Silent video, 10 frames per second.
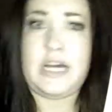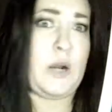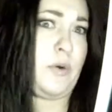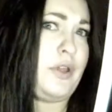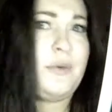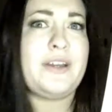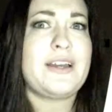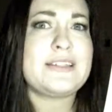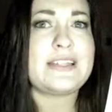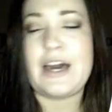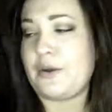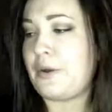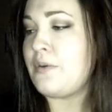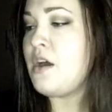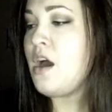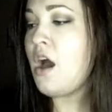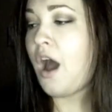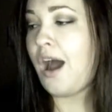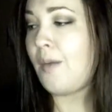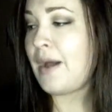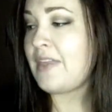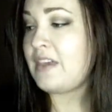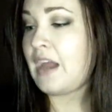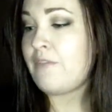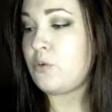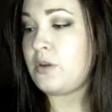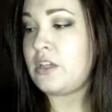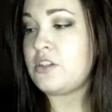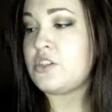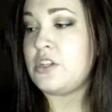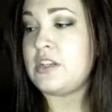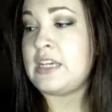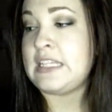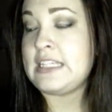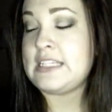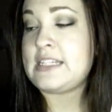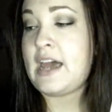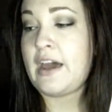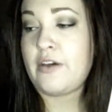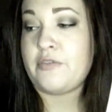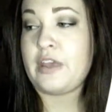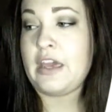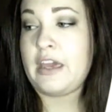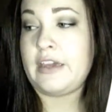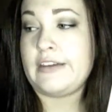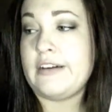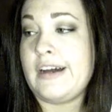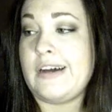I were you, I guess. I don't know. I think everybody should at least have a